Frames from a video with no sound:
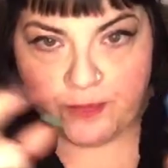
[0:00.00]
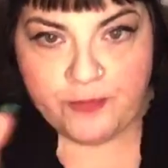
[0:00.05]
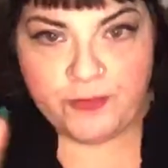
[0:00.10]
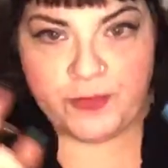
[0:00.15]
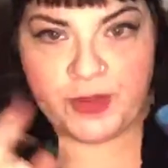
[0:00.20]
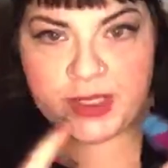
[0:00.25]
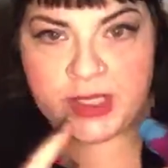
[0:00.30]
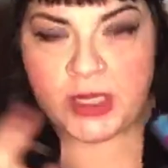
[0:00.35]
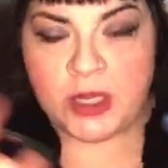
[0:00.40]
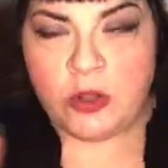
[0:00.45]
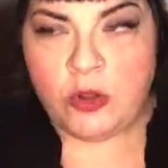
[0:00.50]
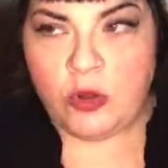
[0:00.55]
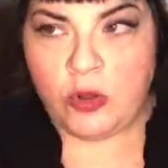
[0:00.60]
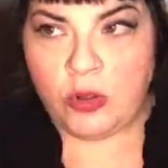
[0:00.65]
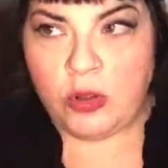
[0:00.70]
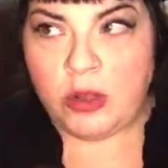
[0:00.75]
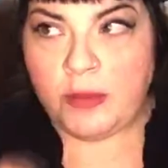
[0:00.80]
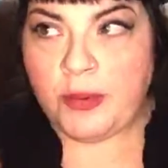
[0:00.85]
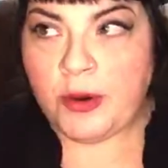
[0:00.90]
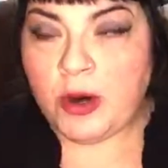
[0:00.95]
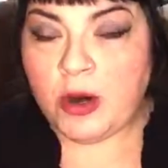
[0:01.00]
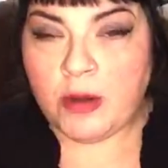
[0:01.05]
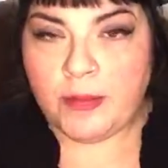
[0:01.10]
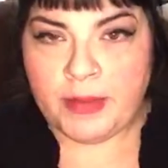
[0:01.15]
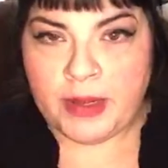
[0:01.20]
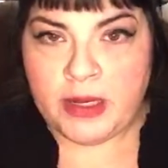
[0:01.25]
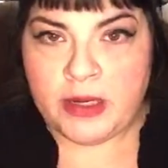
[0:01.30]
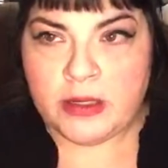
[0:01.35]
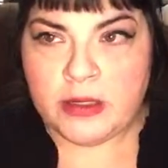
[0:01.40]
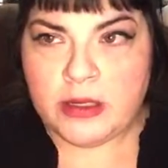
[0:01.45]
physical
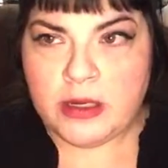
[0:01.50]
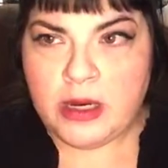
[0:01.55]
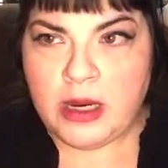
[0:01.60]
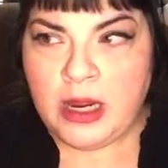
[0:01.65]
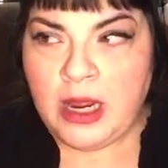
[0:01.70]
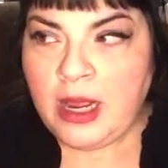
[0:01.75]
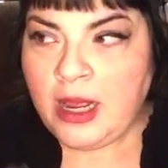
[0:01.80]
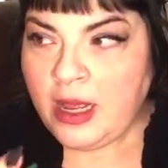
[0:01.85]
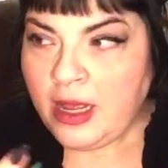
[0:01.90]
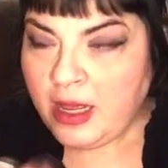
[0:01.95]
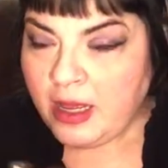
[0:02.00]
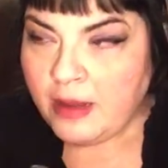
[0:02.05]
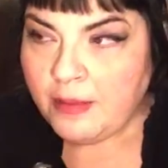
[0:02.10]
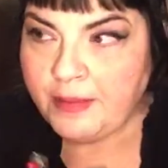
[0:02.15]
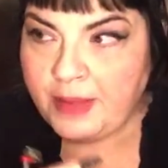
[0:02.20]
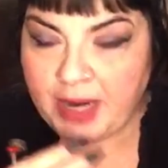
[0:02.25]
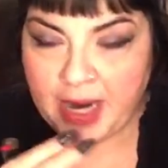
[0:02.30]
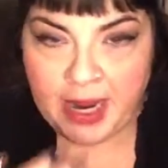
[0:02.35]
apartment, but